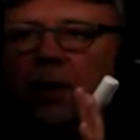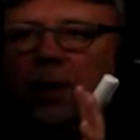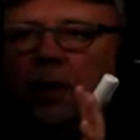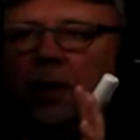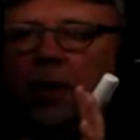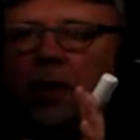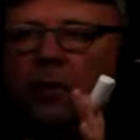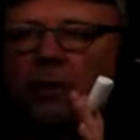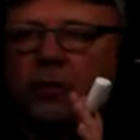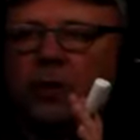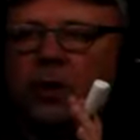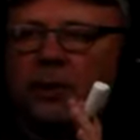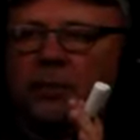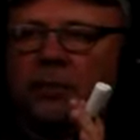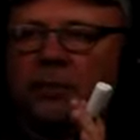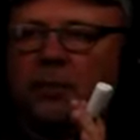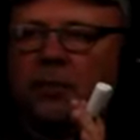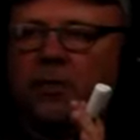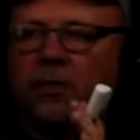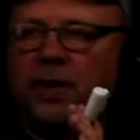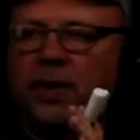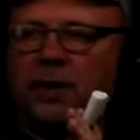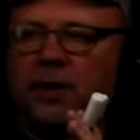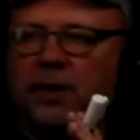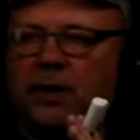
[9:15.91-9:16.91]
And we are
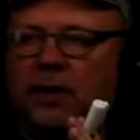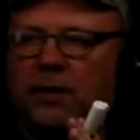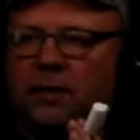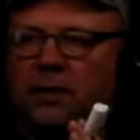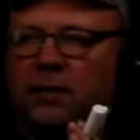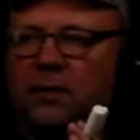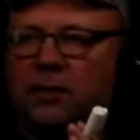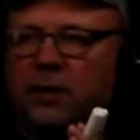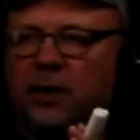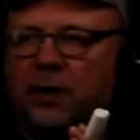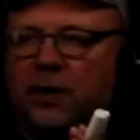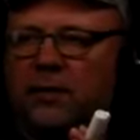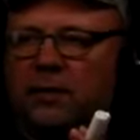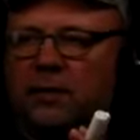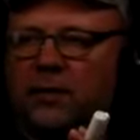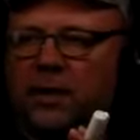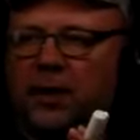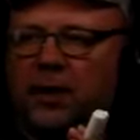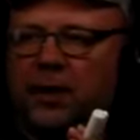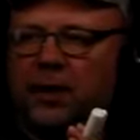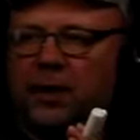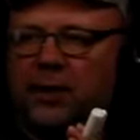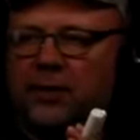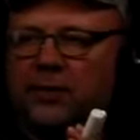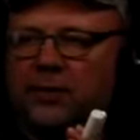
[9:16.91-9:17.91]
providing three
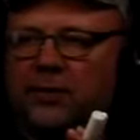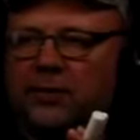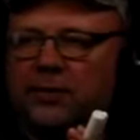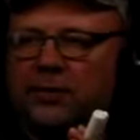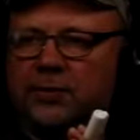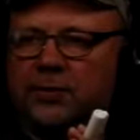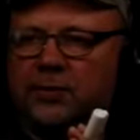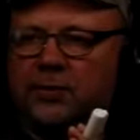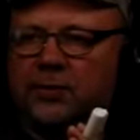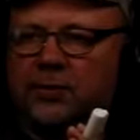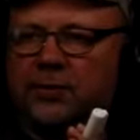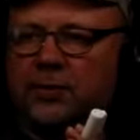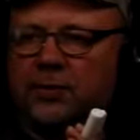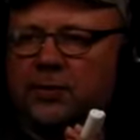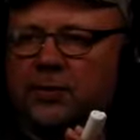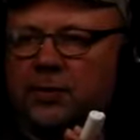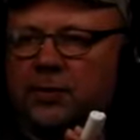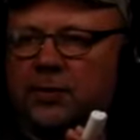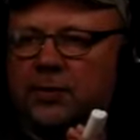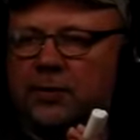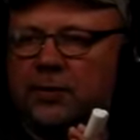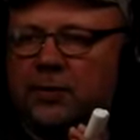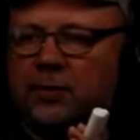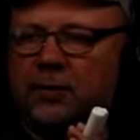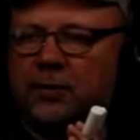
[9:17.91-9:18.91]
phase
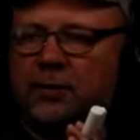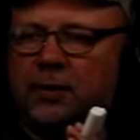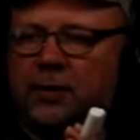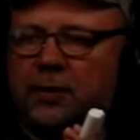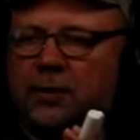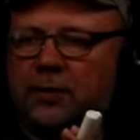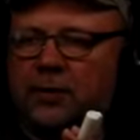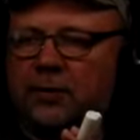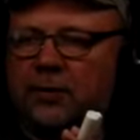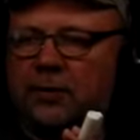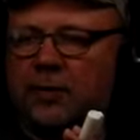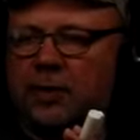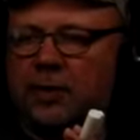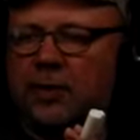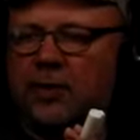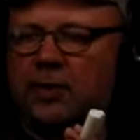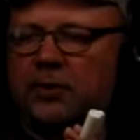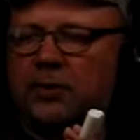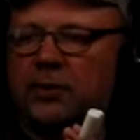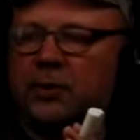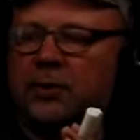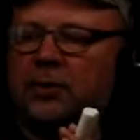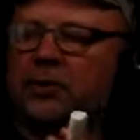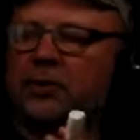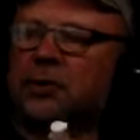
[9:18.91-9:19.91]

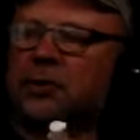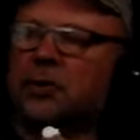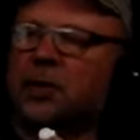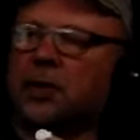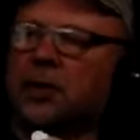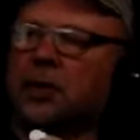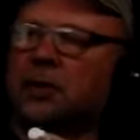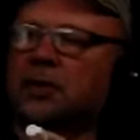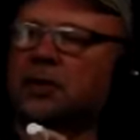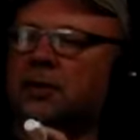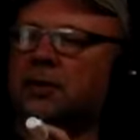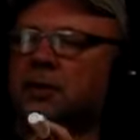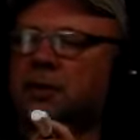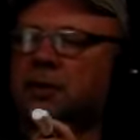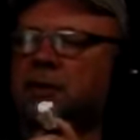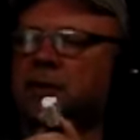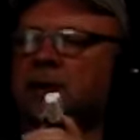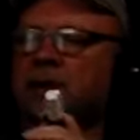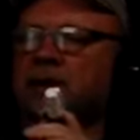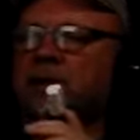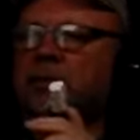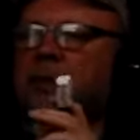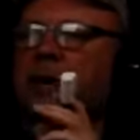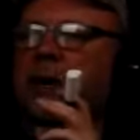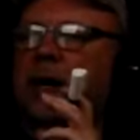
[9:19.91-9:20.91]
voltage here, three
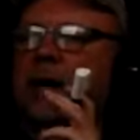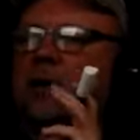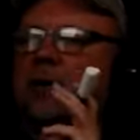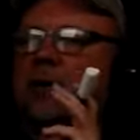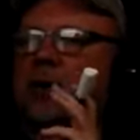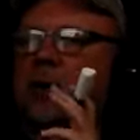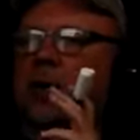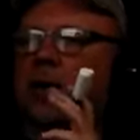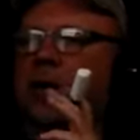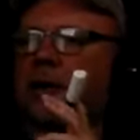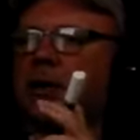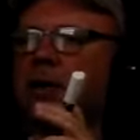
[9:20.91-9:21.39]
phase power.